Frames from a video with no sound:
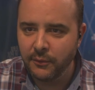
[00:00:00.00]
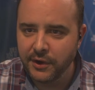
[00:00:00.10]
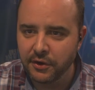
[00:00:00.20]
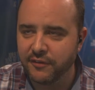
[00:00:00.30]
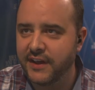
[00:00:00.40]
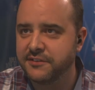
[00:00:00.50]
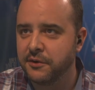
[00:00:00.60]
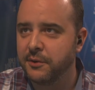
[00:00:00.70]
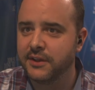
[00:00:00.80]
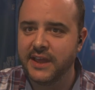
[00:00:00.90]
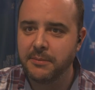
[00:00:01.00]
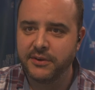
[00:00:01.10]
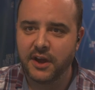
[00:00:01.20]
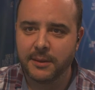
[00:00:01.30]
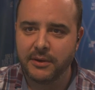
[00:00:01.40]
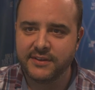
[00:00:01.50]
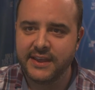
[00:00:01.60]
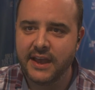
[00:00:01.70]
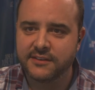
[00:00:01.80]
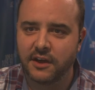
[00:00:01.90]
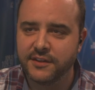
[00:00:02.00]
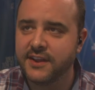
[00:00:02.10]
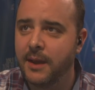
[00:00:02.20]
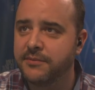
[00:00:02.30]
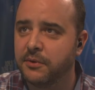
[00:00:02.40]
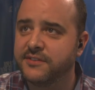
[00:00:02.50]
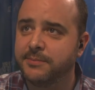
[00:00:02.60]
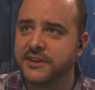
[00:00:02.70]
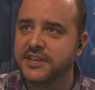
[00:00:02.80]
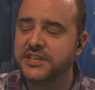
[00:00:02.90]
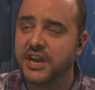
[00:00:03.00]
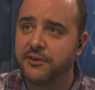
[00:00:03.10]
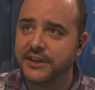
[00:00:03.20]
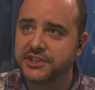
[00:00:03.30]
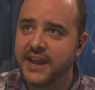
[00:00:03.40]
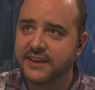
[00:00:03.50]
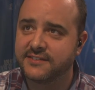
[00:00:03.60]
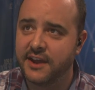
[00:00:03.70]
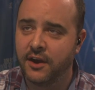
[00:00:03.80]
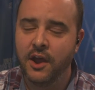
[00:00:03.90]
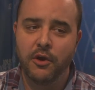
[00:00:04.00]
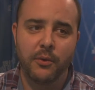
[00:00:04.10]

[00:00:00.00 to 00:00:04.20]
We don't know if that's your real name, but we talk about DX all the time, so what's up to G Generation X there?